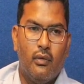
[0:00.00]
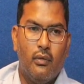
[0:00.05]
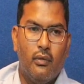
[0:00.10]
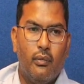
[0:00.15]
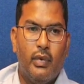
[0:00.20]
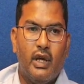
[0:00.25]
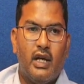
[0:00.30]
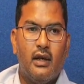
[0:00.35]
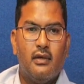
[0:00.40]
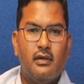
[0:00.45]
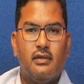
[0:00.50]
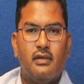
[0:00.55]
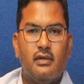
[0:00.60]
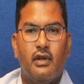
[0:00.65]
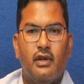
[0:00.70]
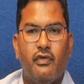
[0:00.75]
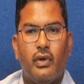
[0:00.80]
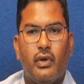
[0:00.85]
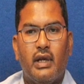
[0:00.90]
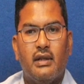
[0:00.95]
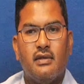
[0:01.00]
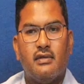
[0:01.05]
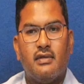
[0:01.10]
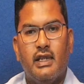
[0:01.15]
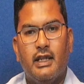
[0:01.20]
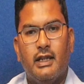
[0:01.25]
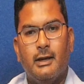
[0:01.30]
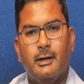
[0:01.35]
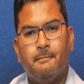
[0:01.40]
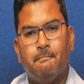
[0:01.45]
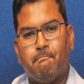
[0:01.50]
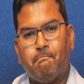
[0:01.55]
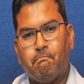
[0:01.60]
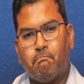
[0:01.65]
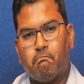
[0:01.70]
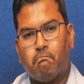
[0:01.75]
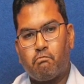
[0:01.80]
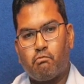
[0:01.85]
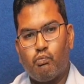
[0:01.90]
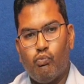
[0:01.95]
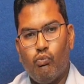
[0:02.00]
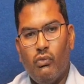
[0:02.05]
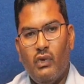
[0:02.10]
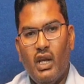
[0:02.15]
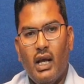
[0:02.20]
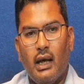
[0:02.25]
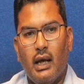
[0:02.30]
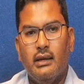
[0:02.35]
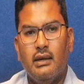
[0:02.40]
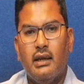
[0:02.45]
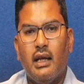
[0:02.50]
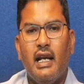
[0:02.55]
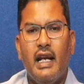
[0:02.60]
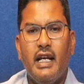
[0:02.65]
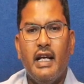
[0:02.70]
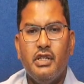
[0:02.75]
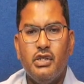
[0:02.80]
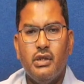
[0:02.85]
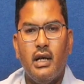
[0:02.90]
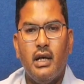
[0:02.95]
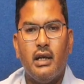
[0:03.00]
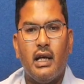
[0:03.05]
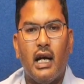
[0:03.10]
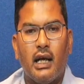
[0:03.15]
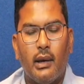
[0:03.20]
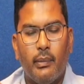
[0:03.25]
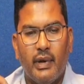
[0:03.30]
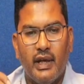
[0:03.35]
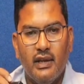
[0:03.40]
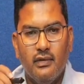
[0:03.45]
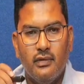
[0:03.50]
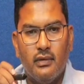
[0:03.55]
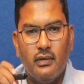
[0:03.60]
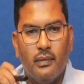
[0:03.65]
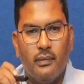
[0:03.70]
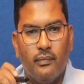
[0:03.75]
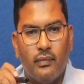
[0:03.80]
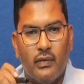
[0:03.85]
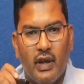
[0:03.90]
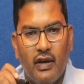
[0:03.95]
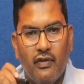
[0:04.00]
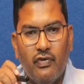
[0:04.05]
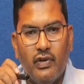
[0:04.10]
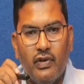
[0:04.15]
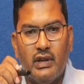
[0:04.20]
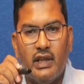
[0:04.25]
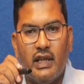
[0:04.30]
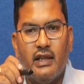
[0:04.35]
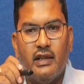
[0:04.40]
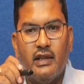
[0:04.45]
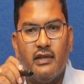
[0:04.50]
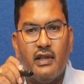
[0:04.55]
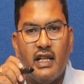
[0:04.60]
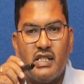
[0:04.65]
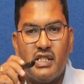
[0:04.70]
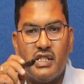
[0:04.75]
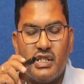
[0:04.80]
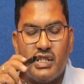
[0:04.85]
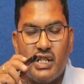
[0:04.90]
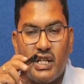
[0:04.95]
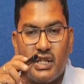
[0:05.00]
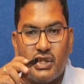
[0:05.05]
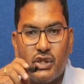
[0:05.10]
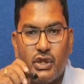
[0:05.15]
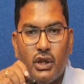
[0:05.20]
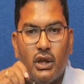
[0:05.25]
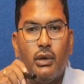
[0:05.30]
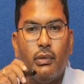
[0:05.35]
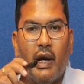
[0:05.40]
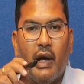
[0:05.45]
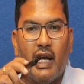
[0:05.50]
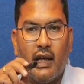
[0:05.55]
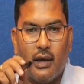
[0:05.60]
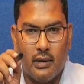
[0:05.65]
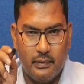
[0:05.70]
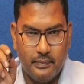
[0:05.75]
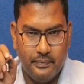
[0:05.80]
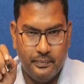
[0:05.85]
Because if you can see, in the relational database everything is in a structured manner.